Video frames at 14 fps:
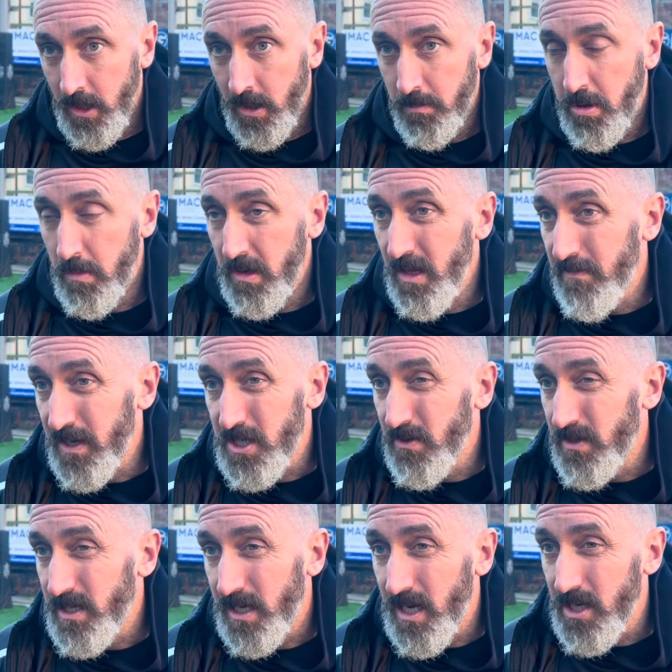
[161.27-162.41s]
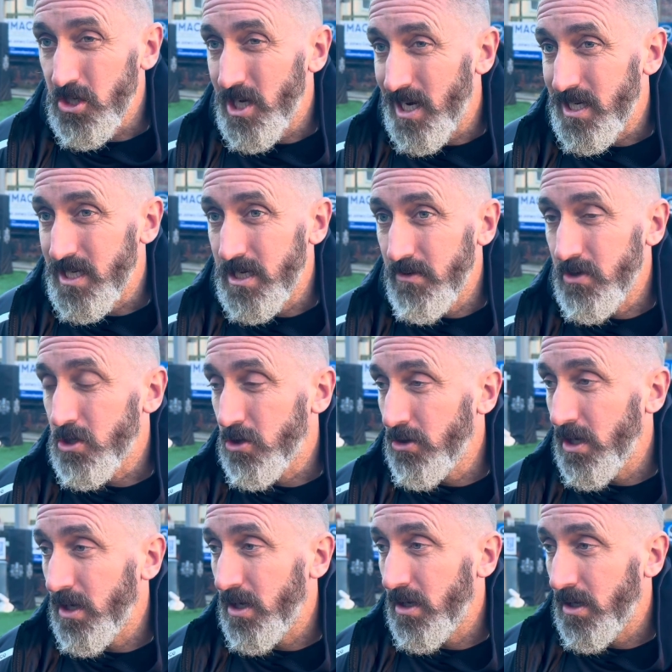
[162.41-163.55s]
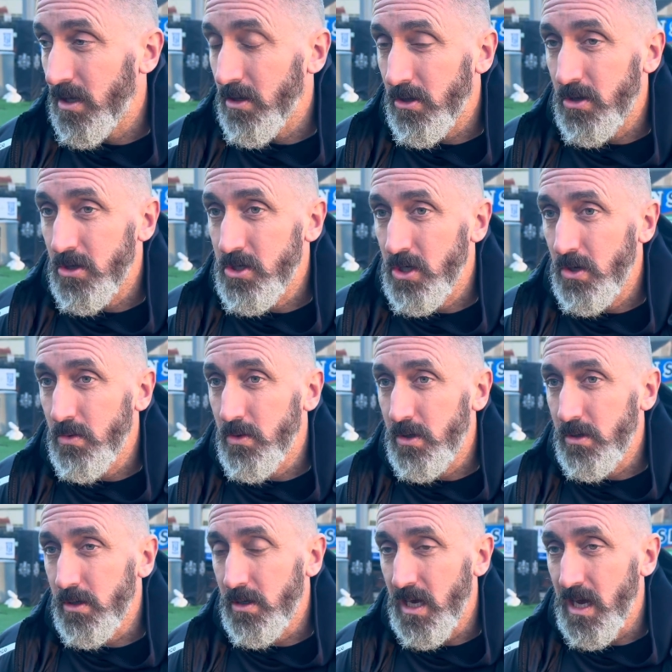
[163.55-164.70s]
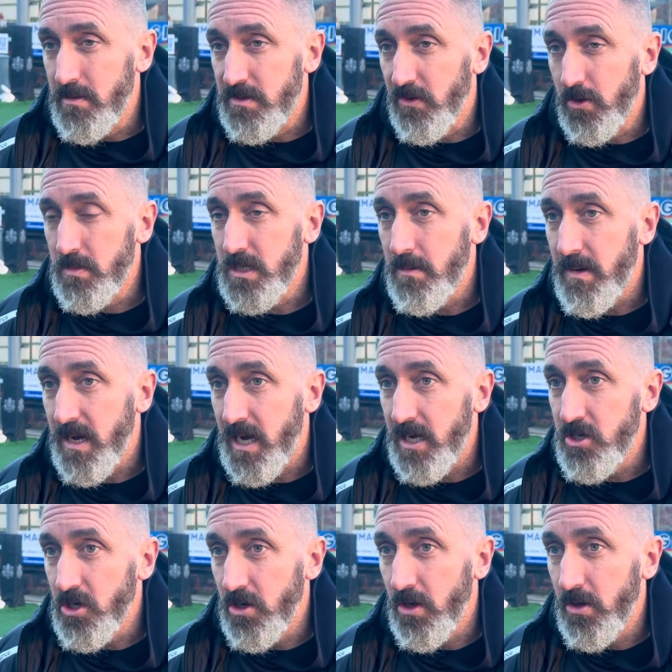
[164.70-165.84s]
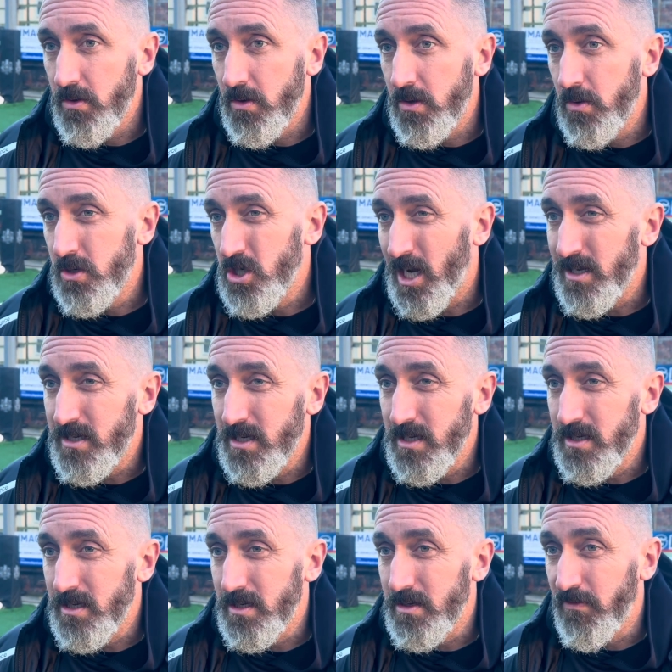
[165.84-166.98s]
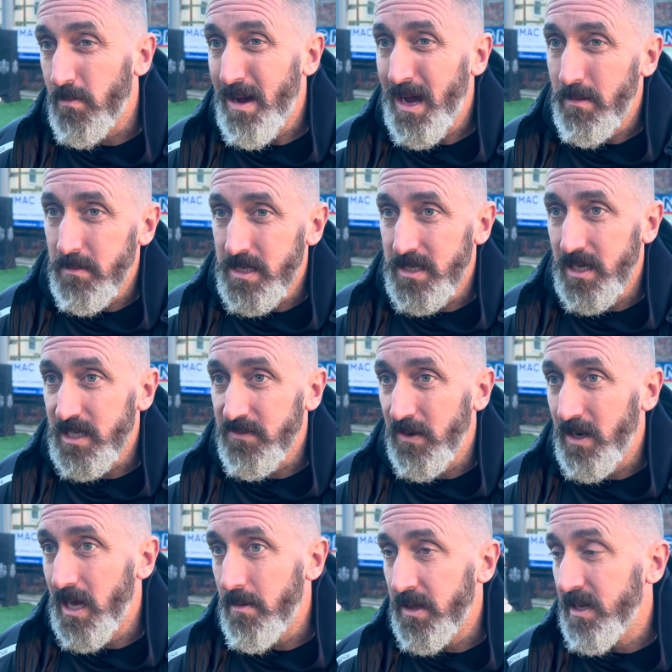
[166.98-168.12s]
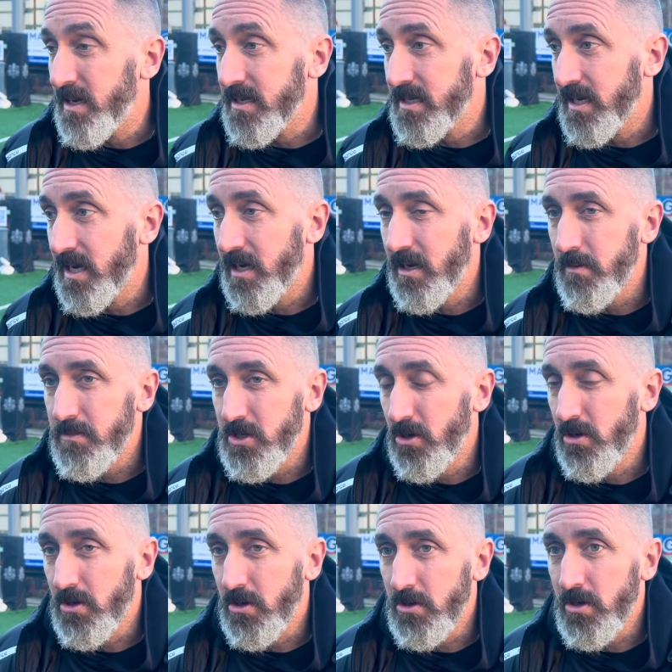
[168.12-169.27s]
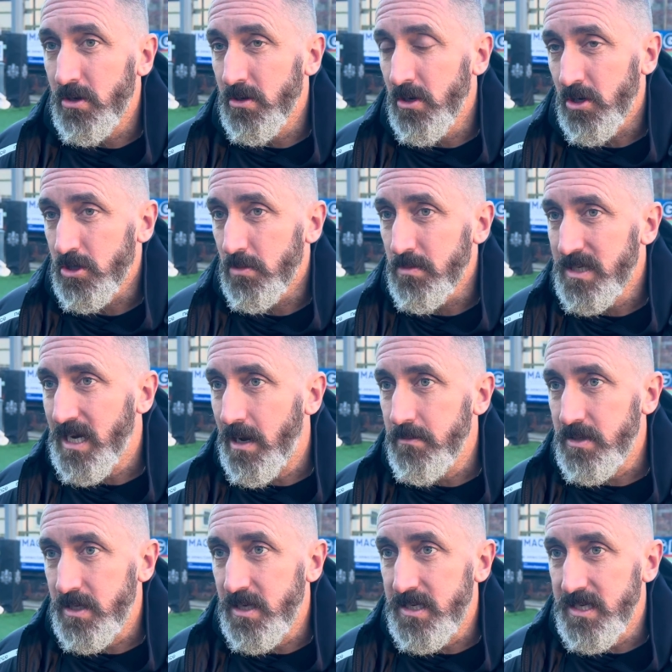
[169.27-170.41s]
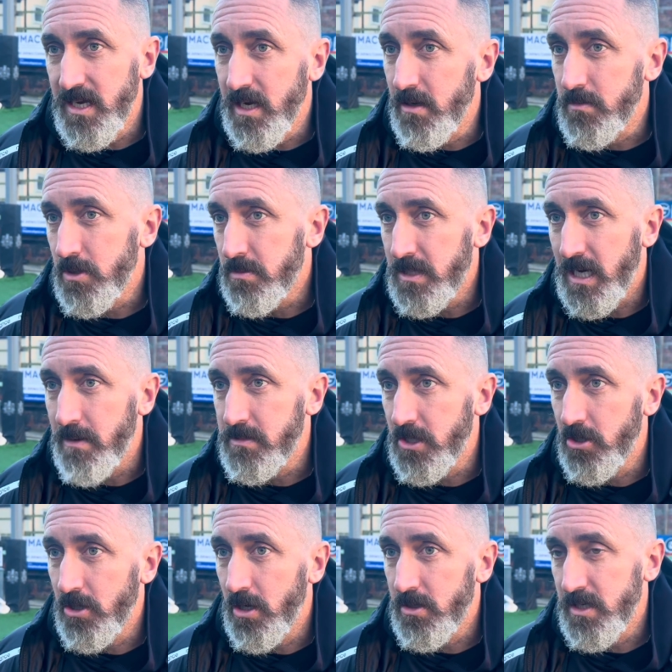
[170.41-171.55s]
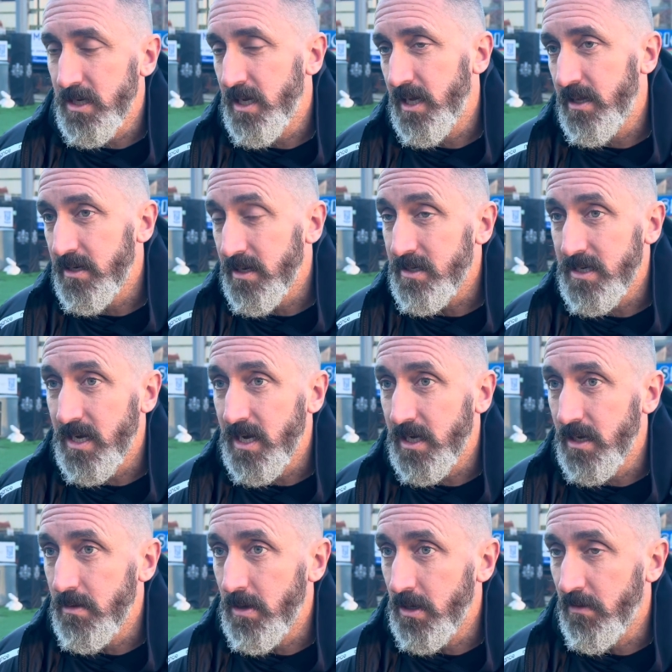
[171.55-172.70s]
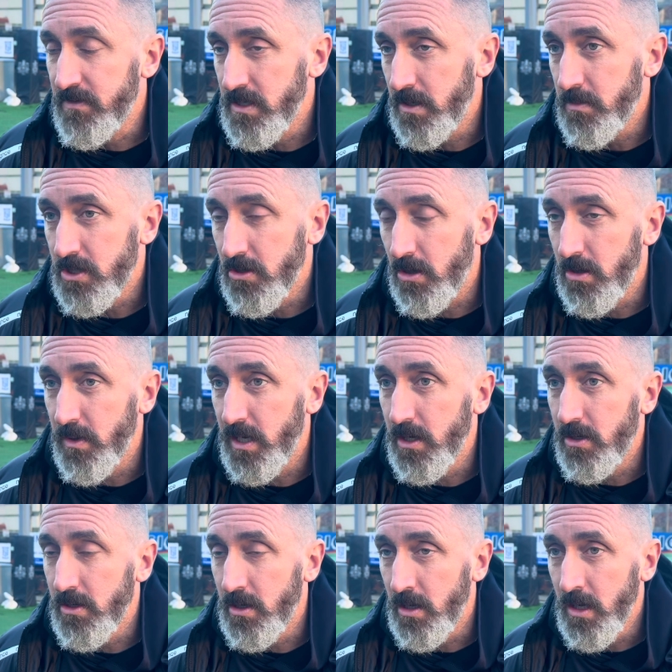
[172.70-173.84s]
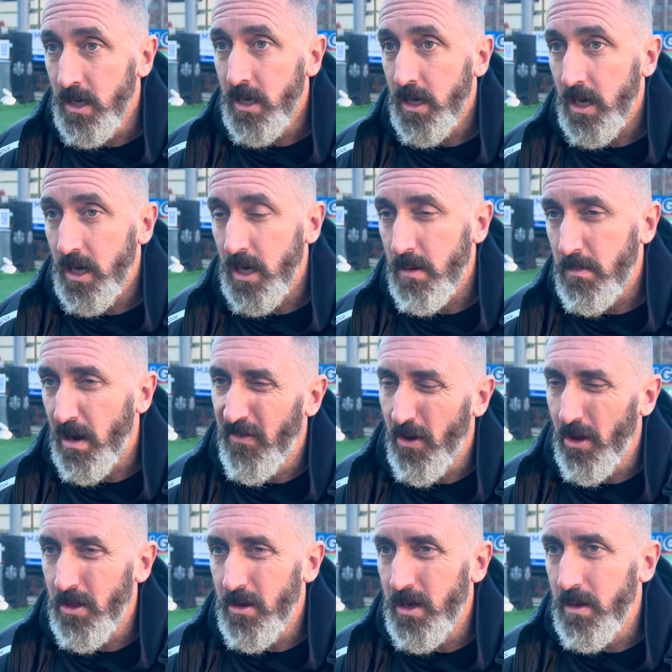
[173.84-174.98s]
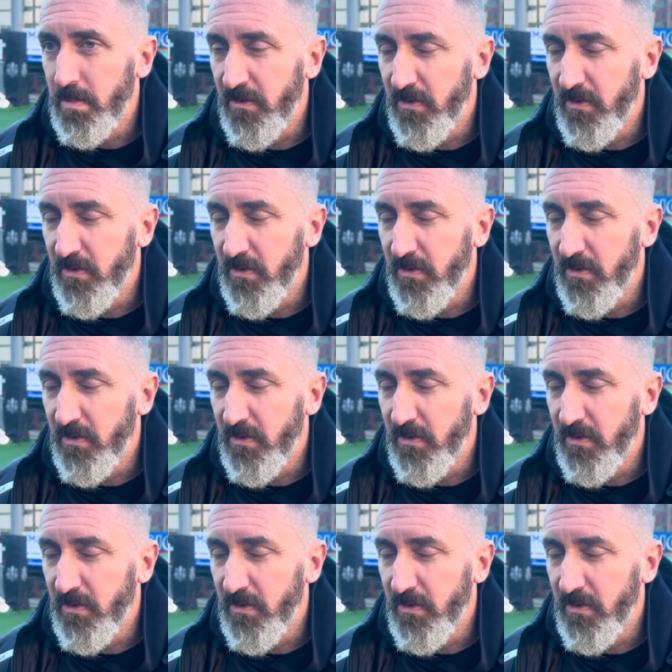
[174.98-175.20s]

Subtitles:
probably the victories against Chester and Scunny, the 2 games that come to mind, you know, there was chances from our mistakes for them and they didn't take them. So, you know, sometimes they take them, sometimes they don't. Today they didn't take them, and obviously we scored the winning goal. But I thought the